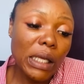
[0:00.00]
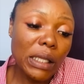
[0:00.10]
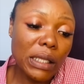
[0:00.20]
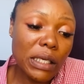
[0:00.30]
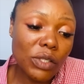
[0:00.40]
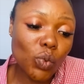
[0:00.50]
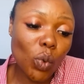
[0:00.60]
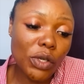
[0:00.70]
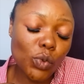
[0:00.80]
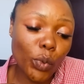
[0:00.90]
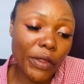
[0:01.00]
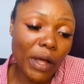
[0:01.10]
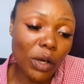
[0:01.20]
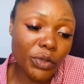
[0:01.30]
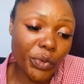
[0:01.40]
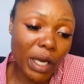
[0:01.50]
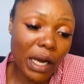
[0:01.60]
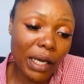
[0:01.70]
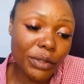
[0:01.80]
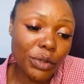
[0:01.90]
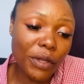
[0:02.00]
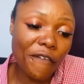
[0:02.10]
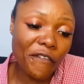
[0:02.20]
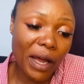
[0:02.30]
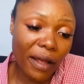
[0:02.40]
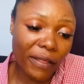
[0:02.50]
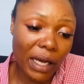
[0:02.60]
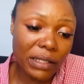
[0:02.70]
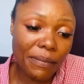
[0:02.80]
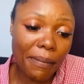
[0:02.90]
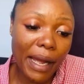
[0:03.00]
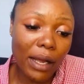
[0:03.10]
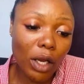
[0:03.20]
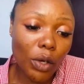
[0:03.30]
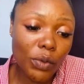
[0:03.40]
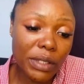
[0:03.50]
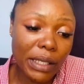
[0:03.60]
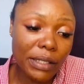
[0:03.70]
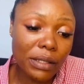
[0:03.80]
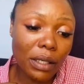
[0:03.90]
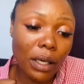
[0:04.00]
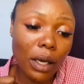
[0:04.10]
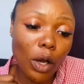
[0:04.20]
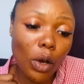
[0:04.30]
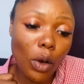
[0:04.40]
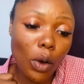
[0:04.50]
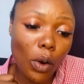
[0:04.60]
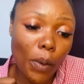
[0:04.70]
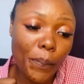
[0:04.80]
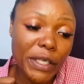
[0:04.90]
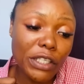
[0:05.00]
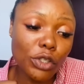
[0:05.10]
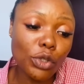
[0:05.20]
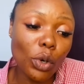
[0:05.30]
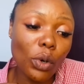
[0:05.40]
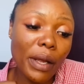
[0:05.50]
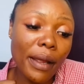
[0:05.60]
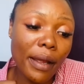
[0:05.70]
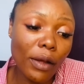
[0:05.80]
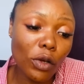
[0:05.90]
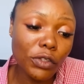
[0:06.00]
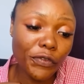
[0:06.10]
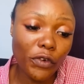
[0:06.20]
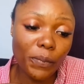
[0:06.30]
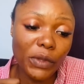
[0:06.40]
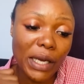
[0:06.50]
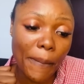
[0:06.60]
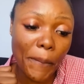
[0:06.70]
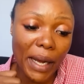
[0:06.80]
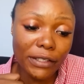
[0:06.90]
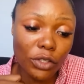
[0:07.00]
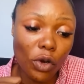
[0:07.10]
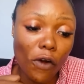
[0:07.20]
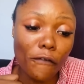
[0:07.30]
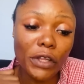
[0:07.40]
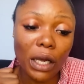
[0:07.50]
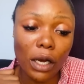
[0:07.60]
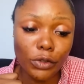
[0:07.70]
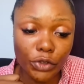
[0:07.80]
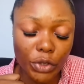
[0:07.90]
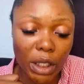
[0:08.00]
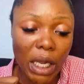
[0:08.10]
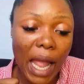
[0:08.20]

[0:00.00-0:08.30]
This was without regard to the fact that my closest competitor hailed from their part of the country.